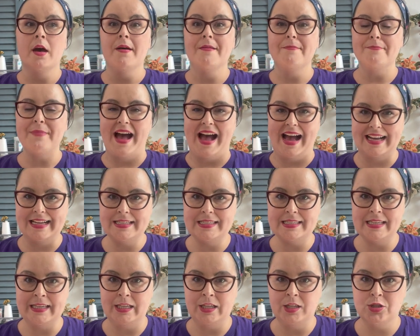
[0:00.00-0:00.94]

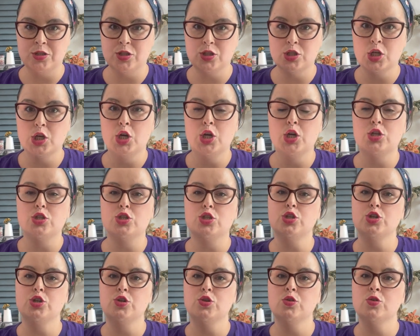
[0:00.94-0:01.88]
magazines
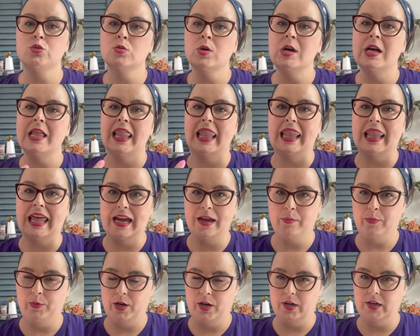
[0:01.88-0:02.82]
to
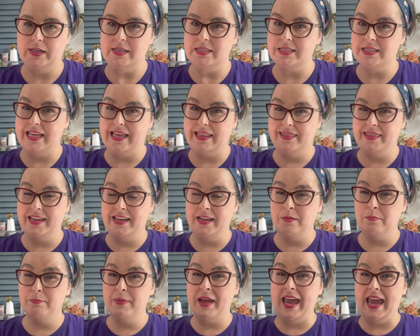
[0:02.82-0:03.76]
libraries that
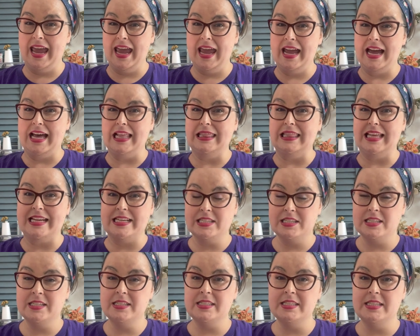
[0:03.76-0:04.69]
then pay a
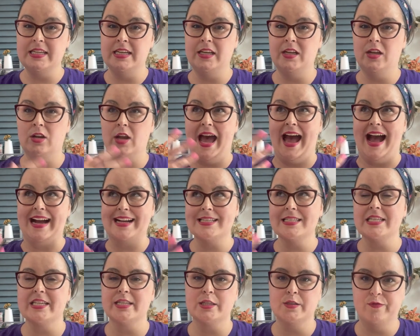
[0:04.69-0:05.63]
licensing
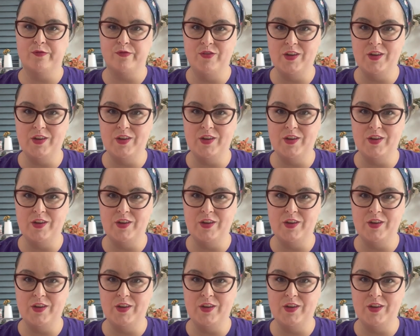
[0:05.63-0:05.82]
access